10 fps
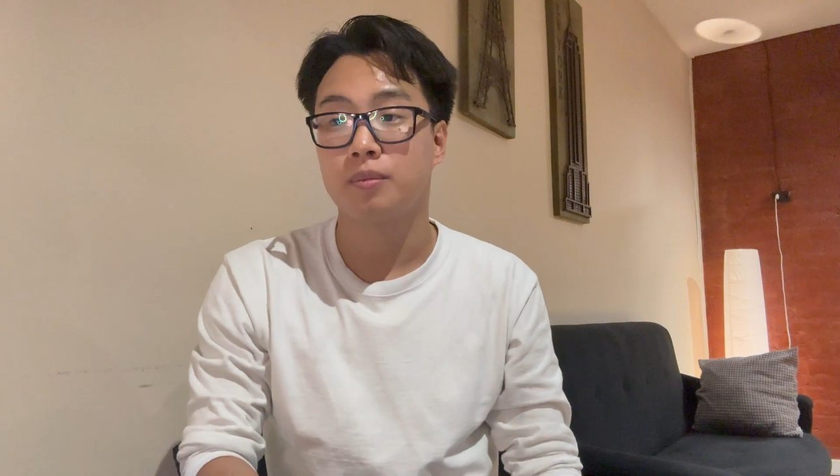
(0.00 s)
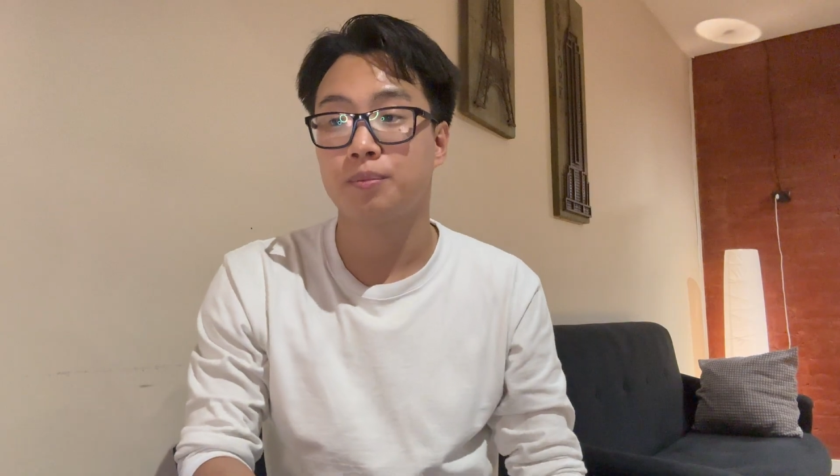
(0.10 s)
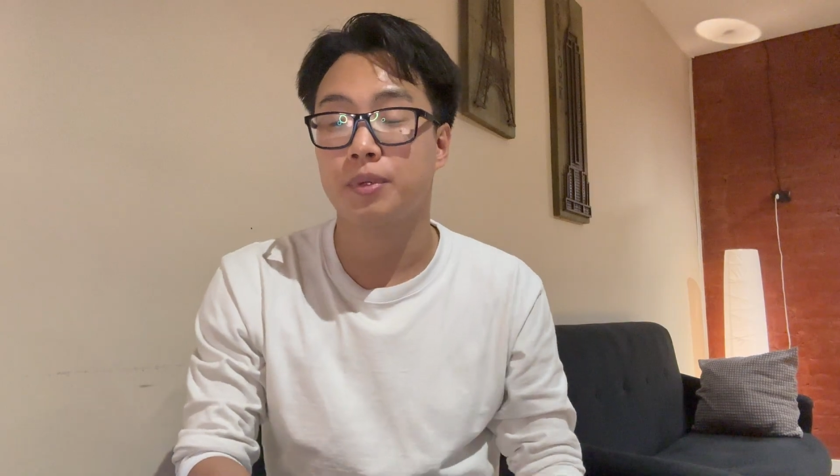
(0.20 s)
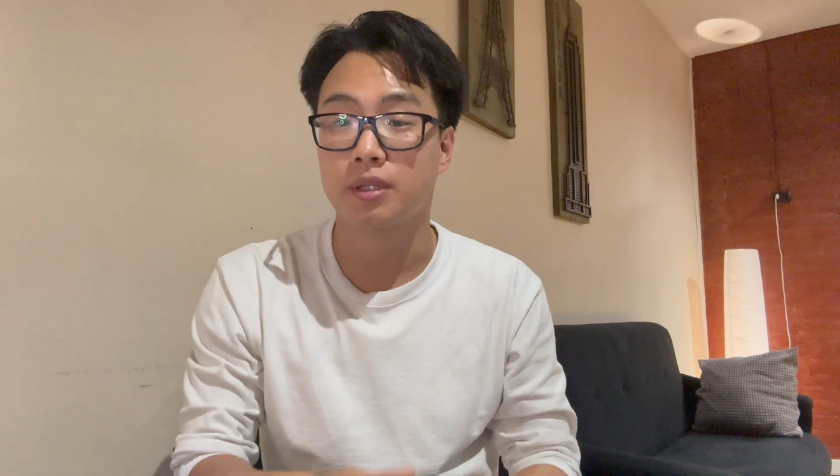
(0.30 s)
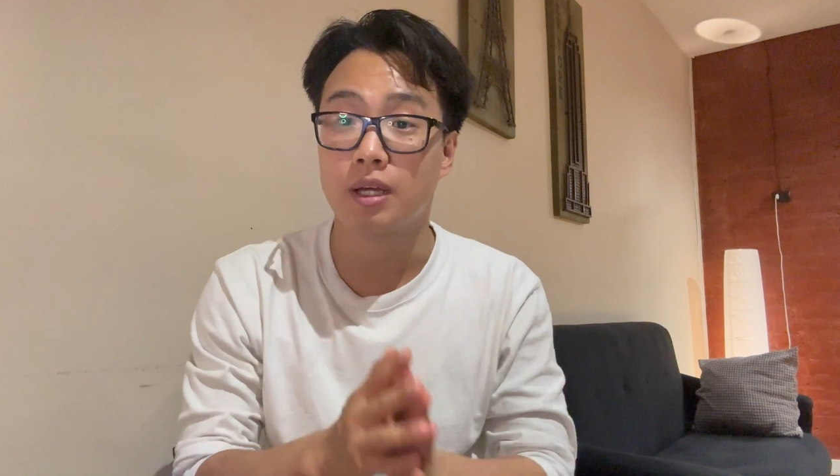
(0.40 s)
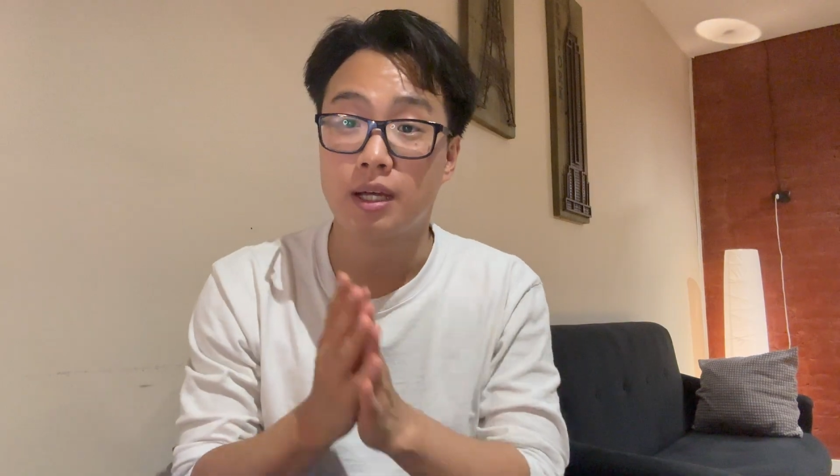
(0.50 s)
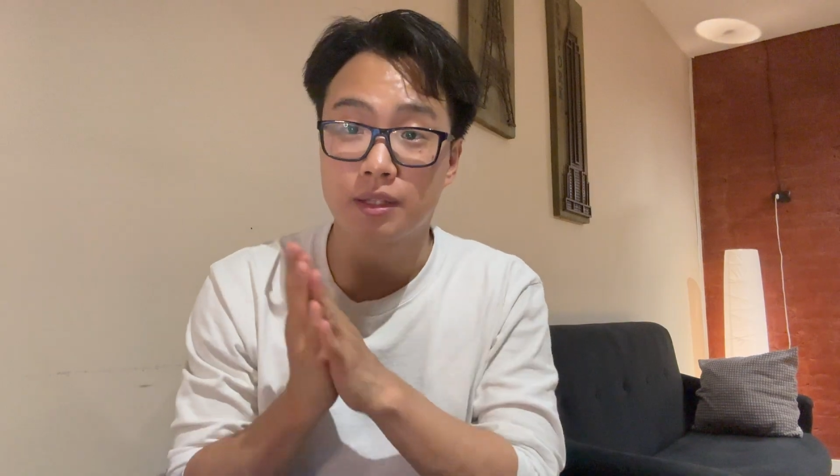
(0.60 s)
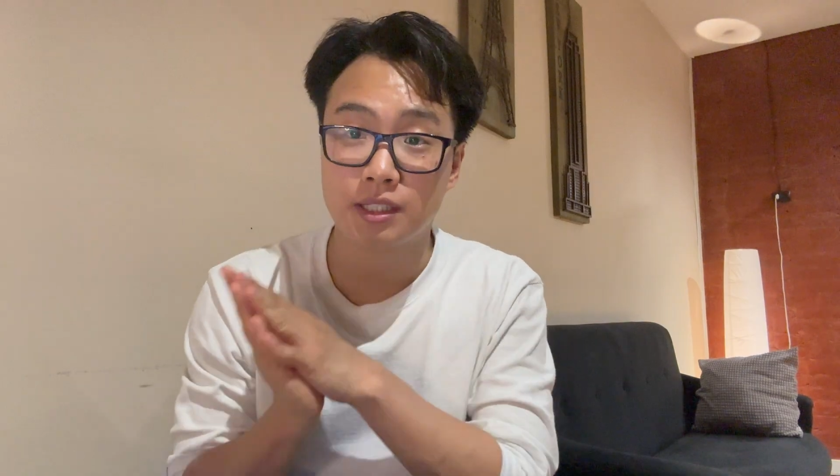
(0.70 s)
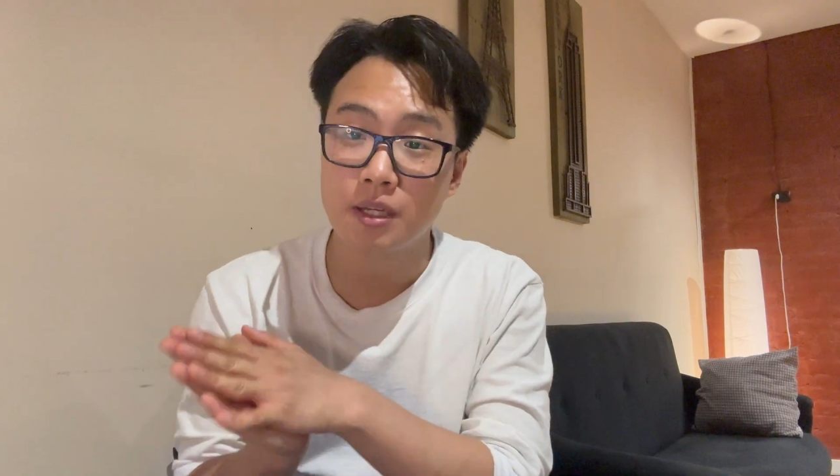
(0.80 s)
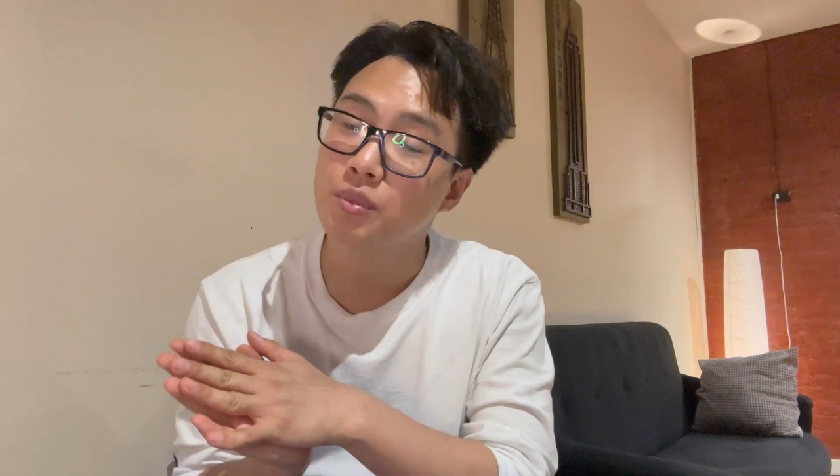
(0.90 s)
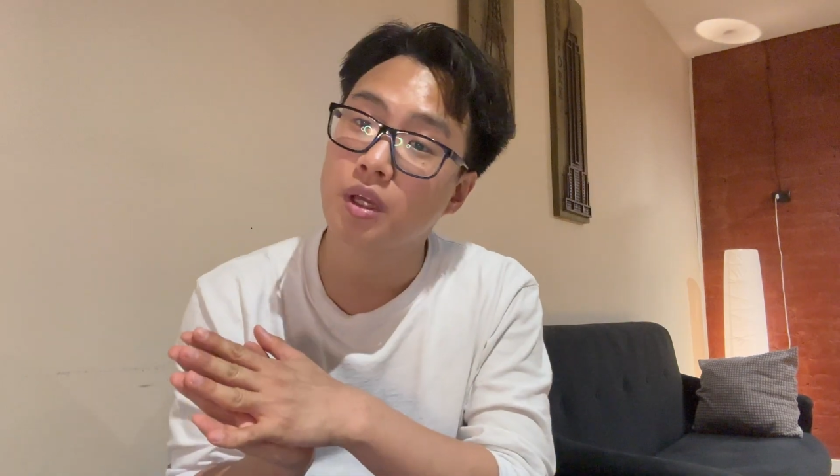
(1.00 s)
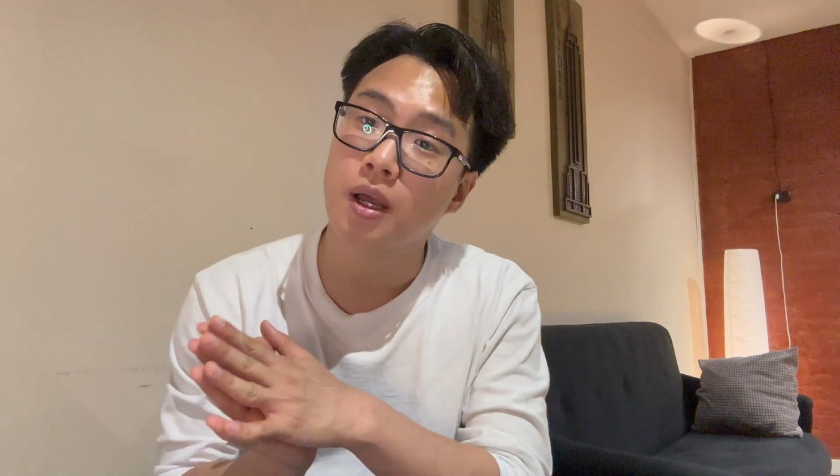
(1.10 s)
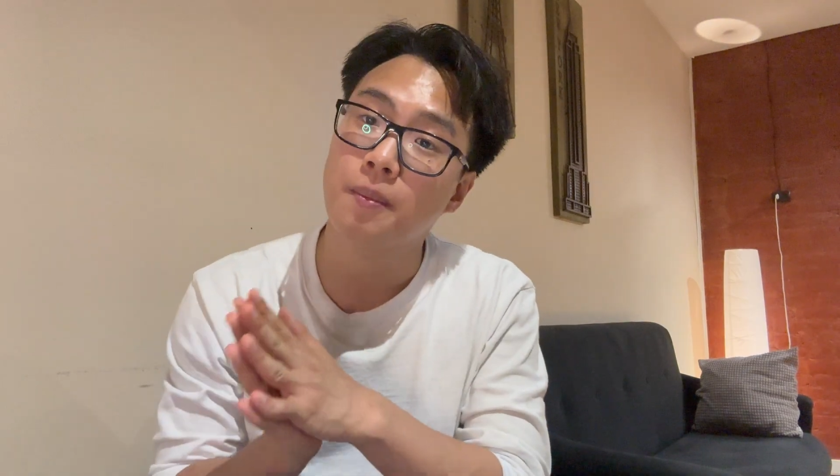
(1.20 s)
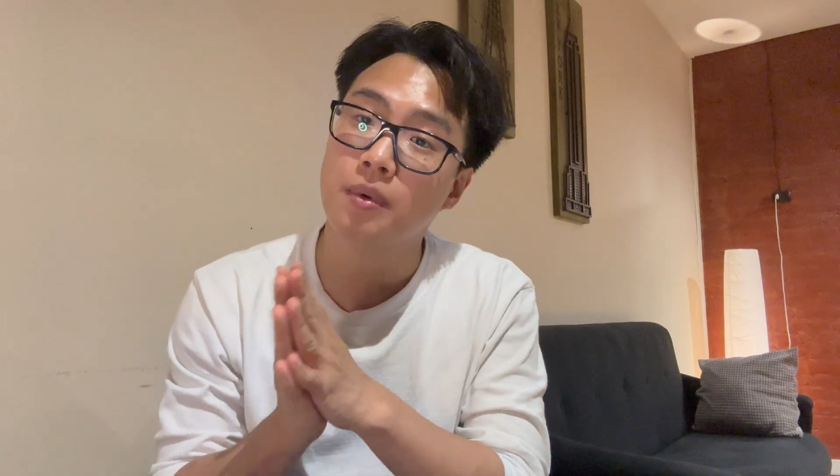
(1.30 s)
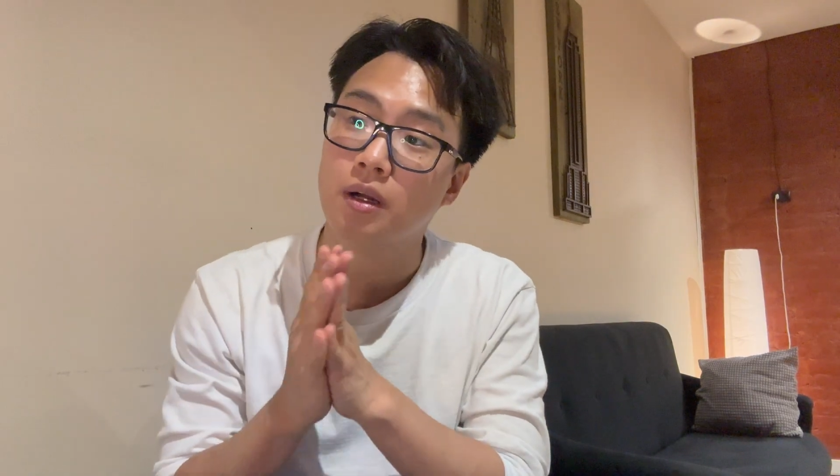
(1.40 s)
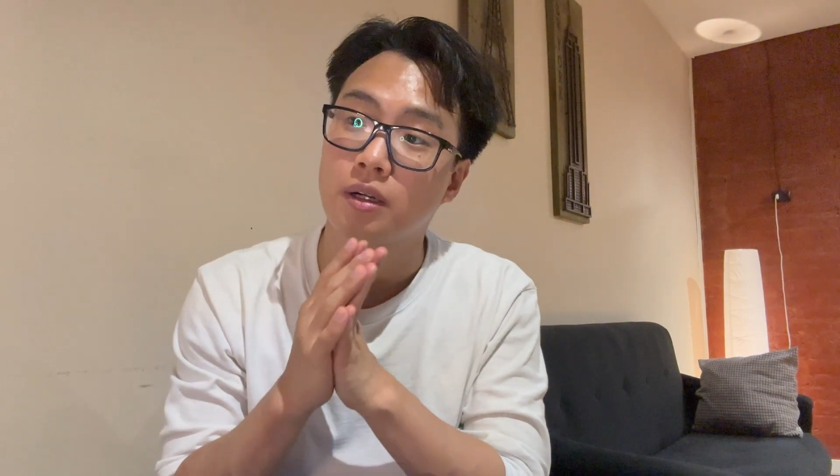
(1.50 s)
But at the same time,